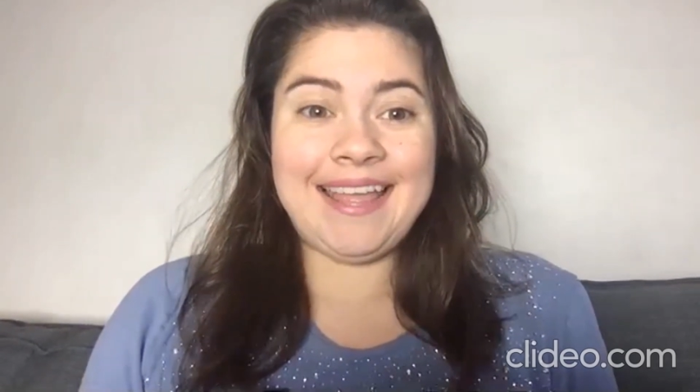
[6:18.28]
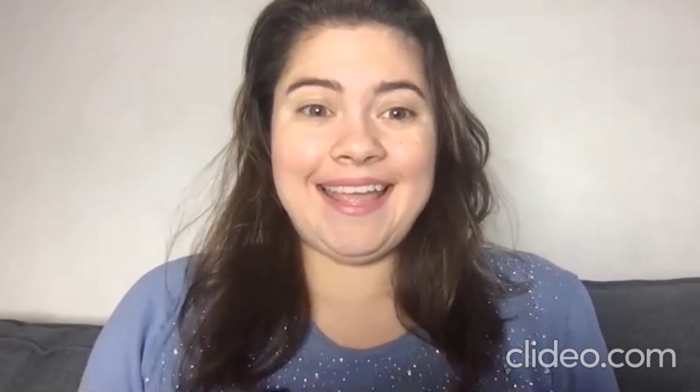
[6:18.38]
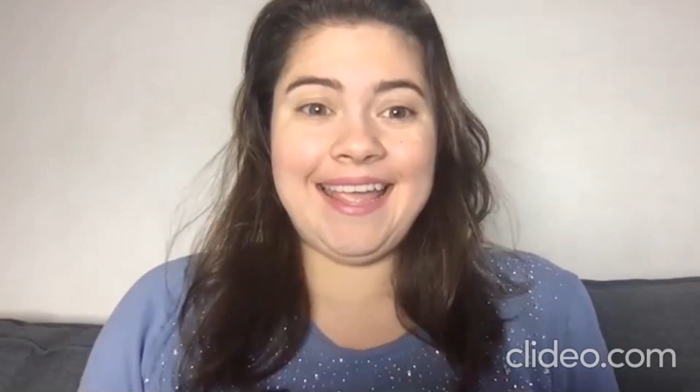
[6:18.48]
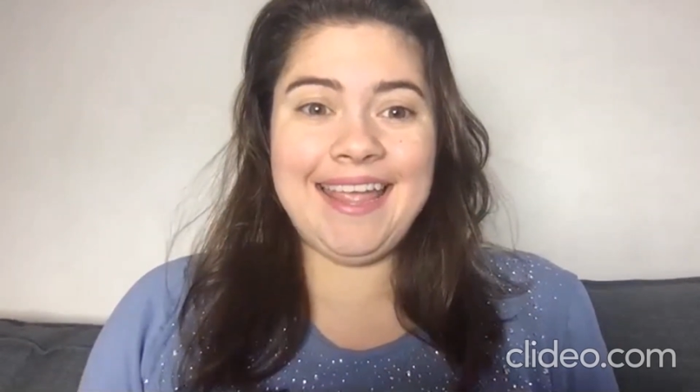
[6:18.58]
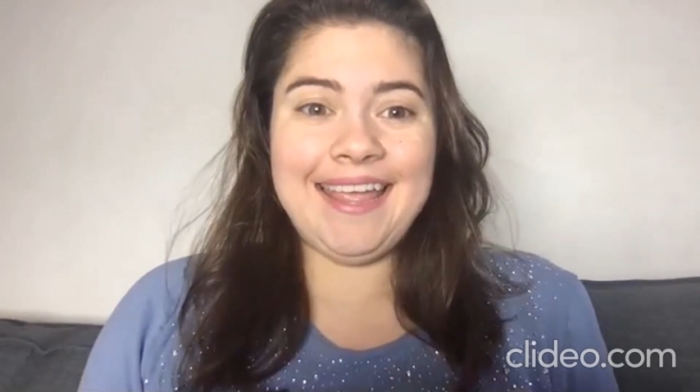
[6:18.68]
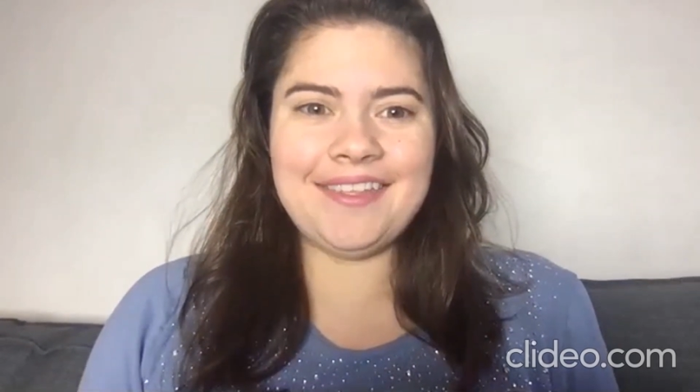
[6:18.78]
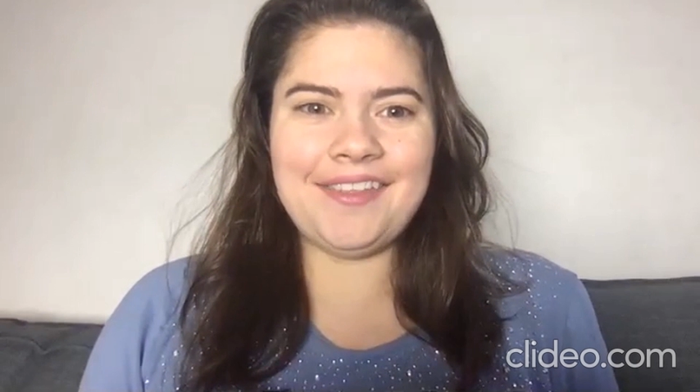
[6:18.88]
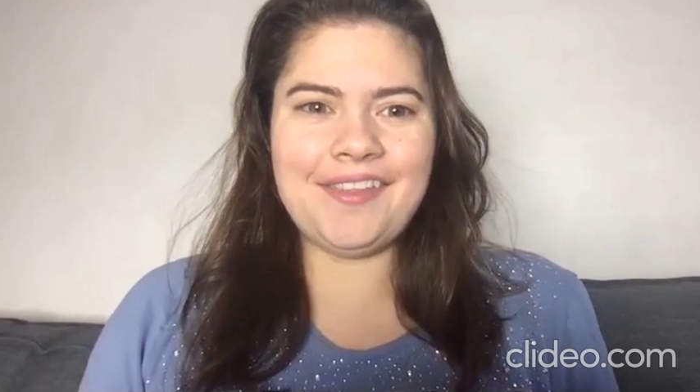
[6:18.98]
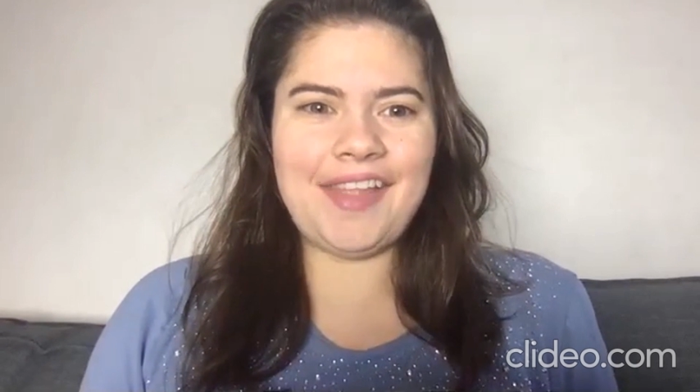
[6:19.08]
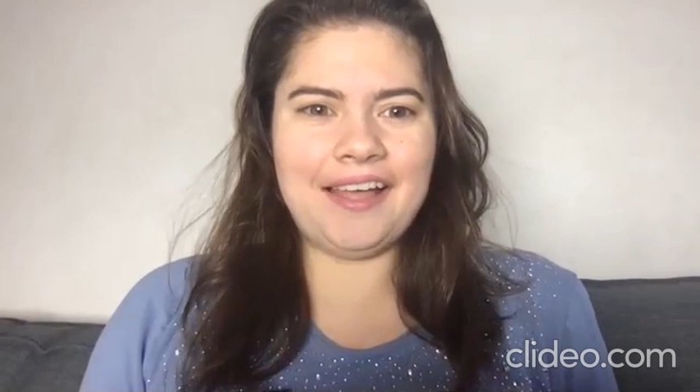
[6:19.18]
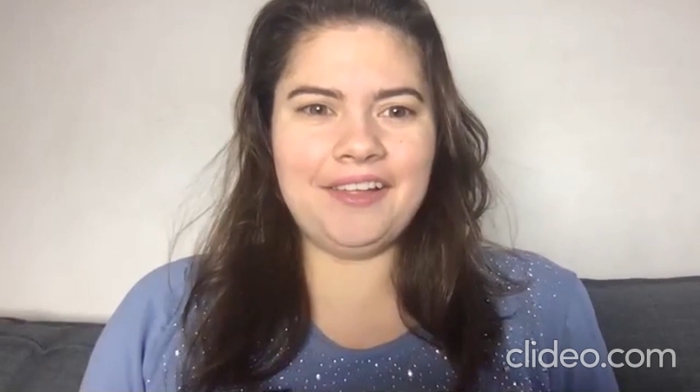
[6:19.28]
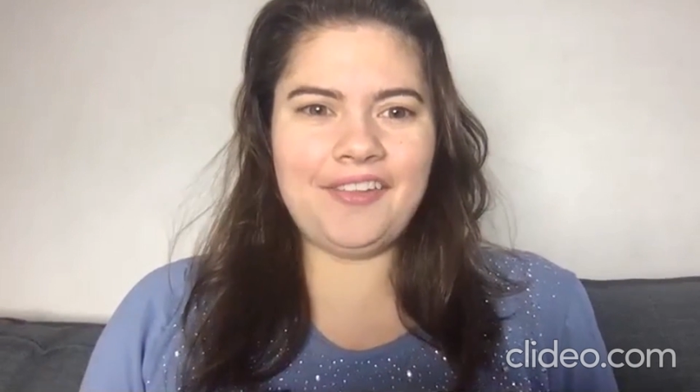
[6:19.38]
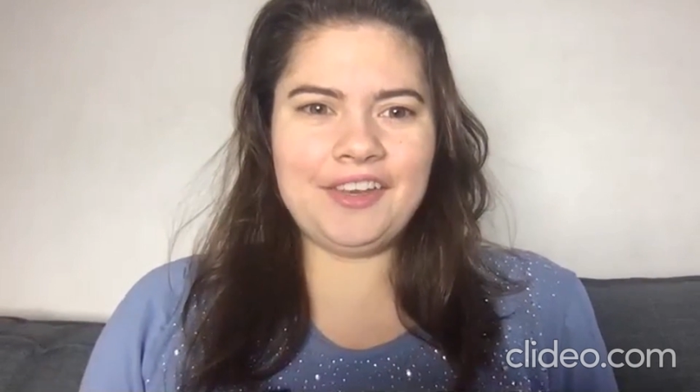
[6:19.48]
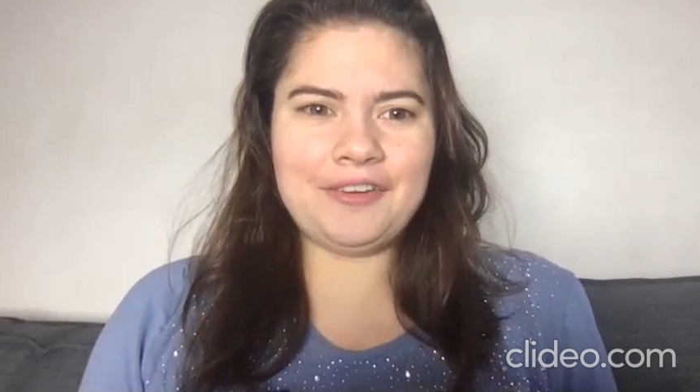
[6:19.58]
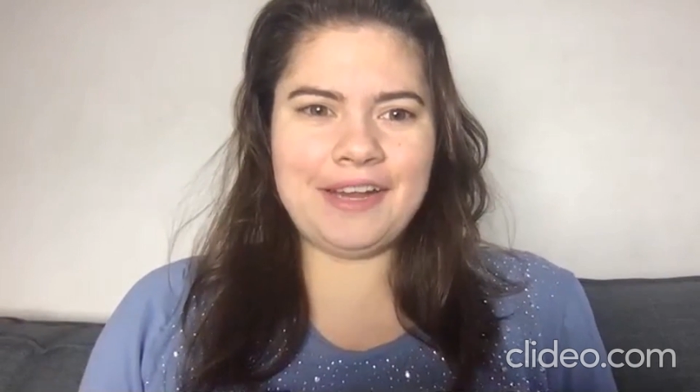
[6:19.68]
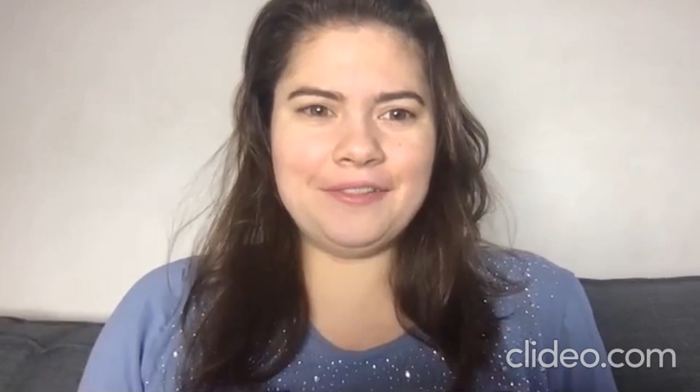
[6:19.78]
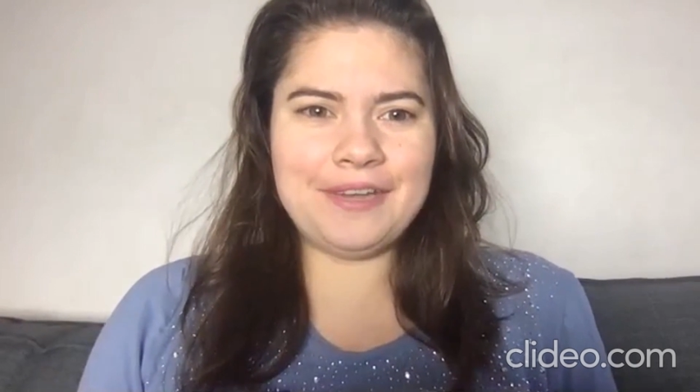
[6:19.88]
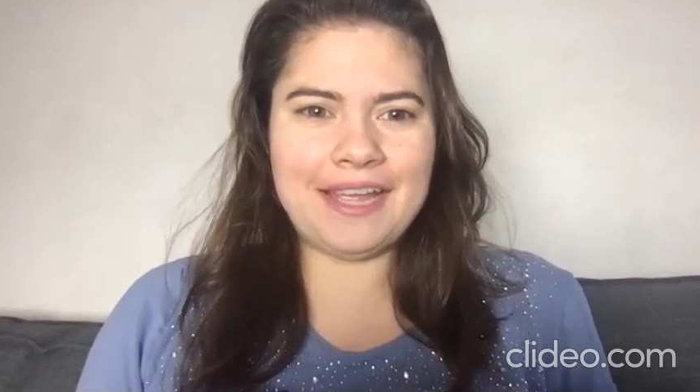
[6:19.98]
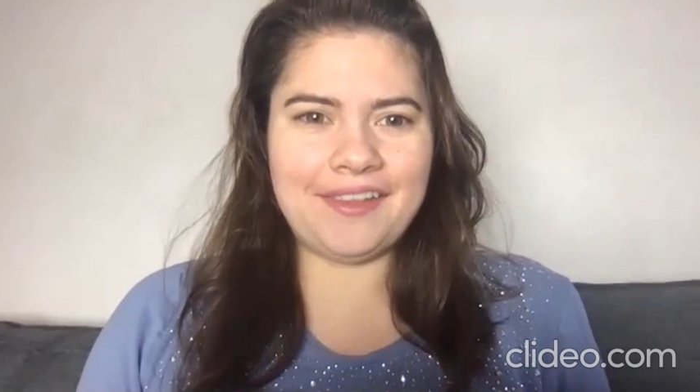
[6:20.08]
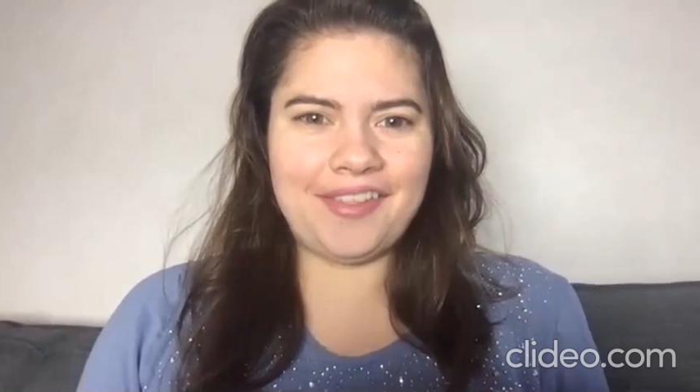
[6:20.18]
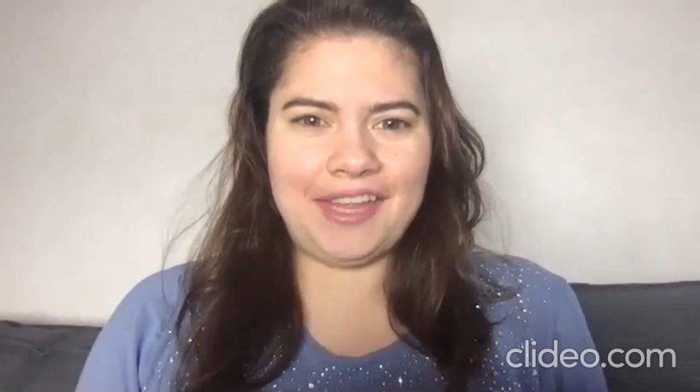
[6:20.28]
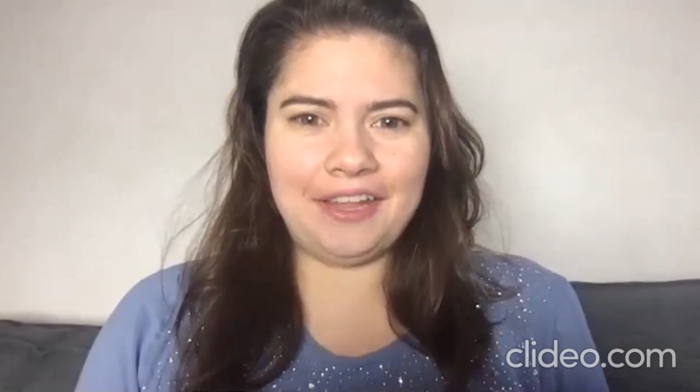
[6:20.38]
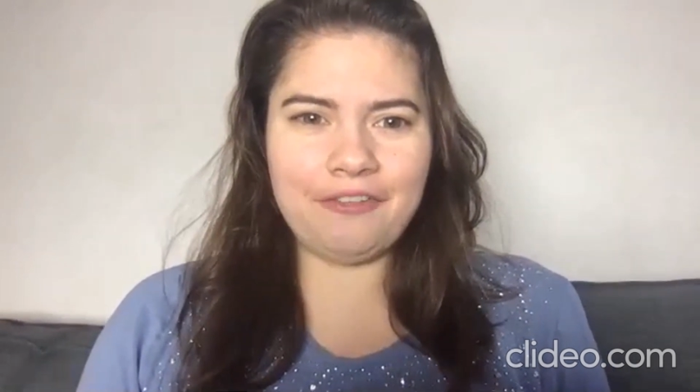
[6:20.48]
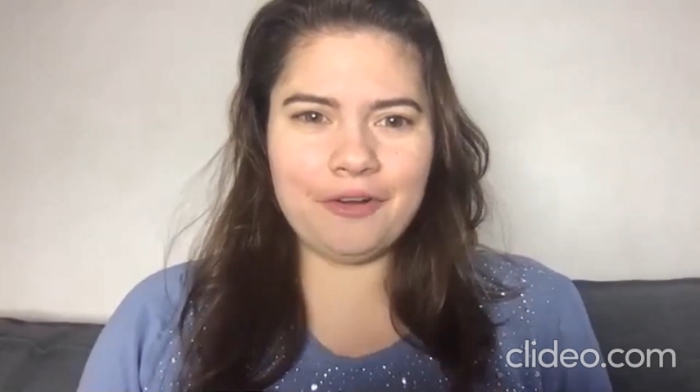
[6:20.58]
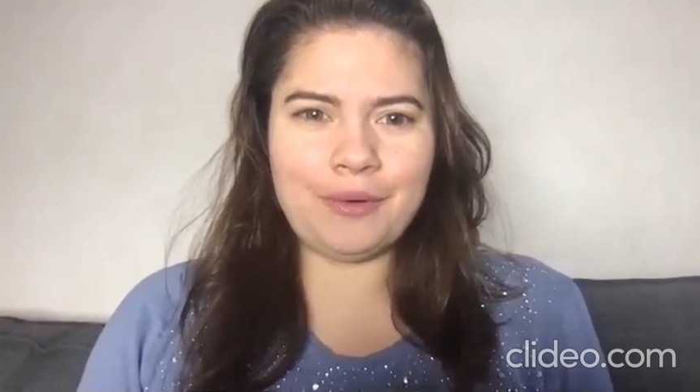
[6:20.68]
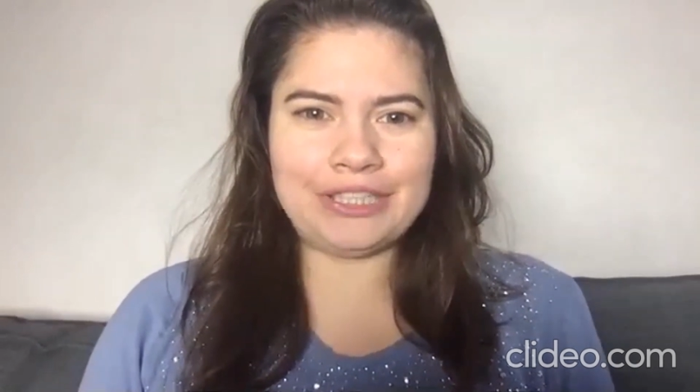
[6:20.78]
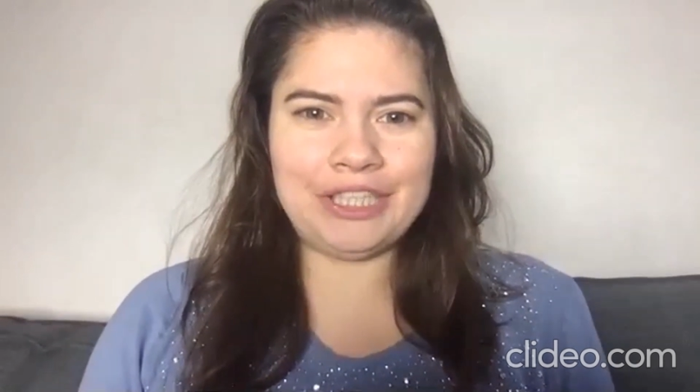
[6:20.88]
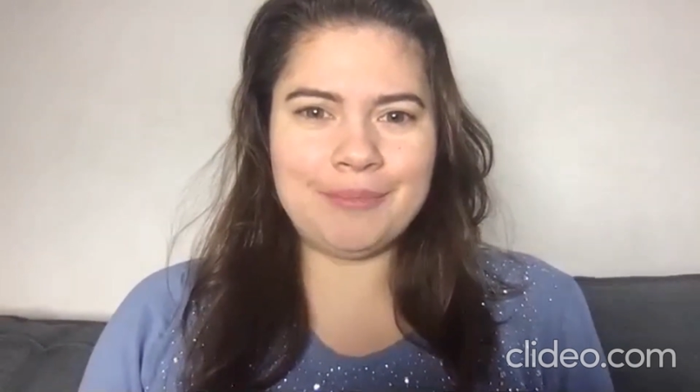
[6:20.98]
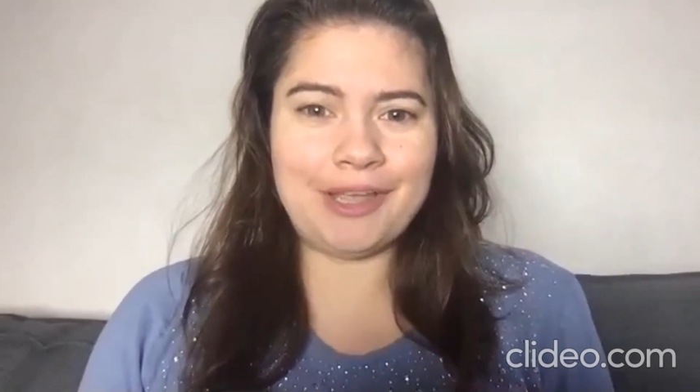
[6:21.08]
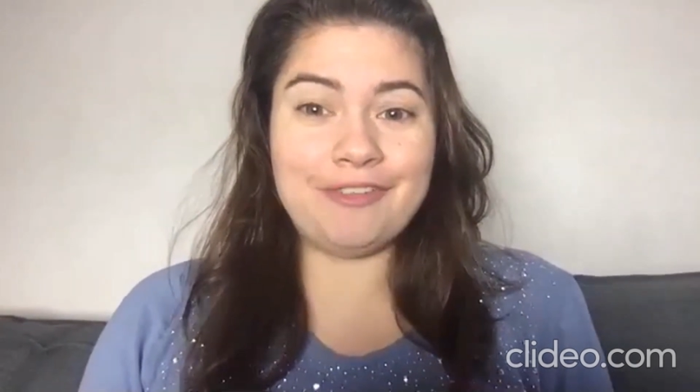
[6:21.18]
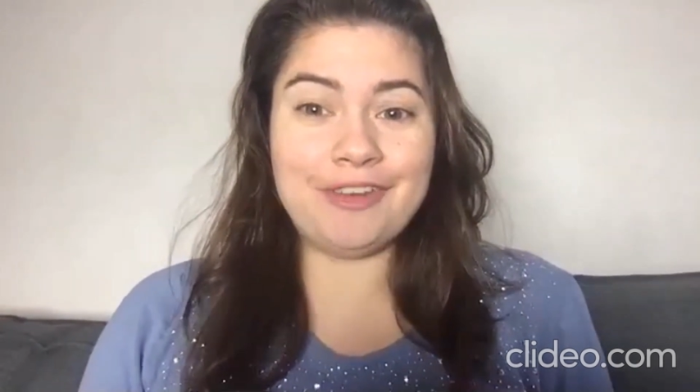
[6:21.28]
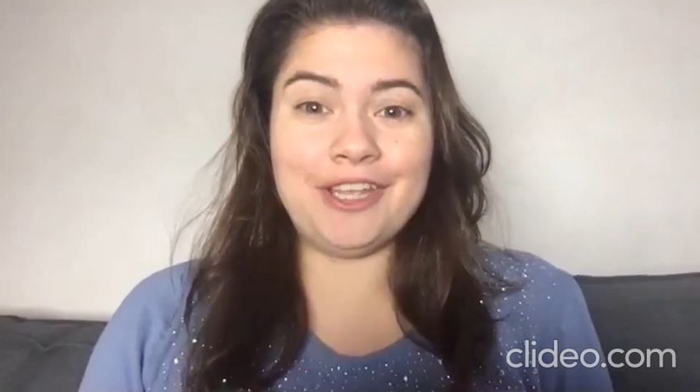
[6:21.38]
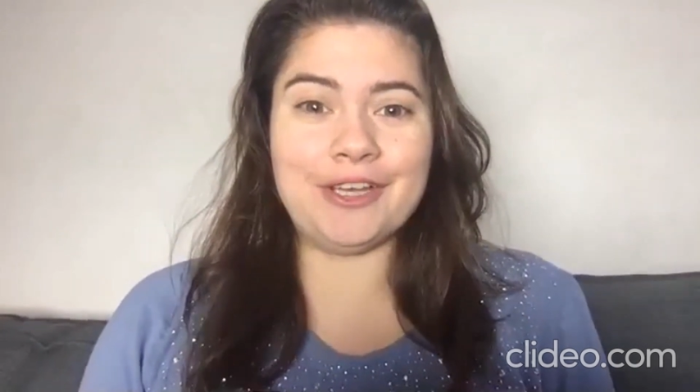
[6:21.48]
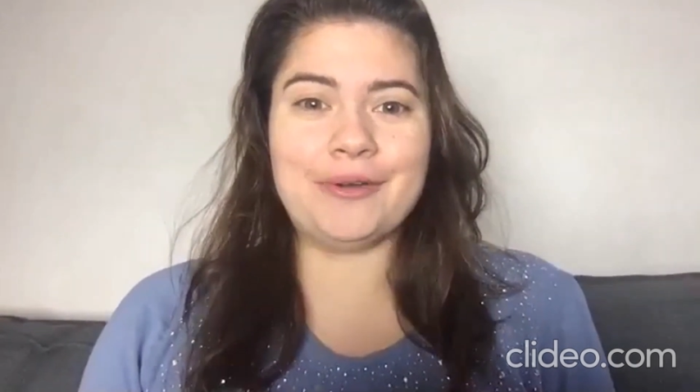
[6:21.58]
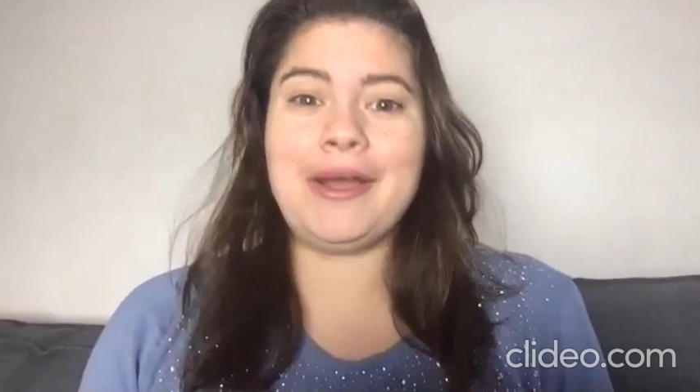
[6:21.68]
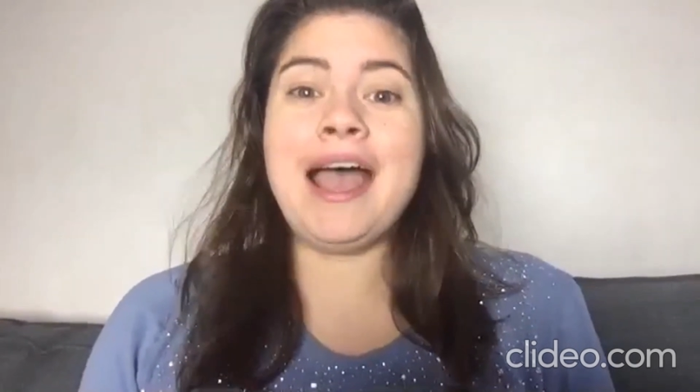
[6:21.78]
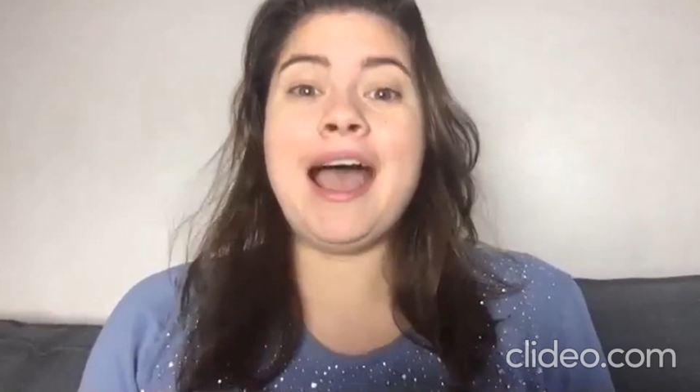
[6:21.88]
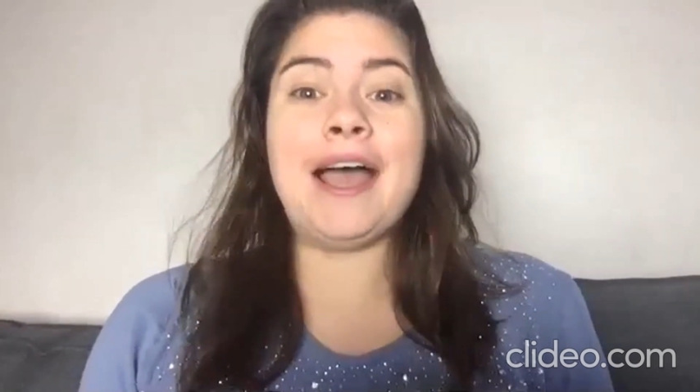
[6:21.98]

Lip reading: Hey, this is Allison Grant Luness. Thanks for watching my video.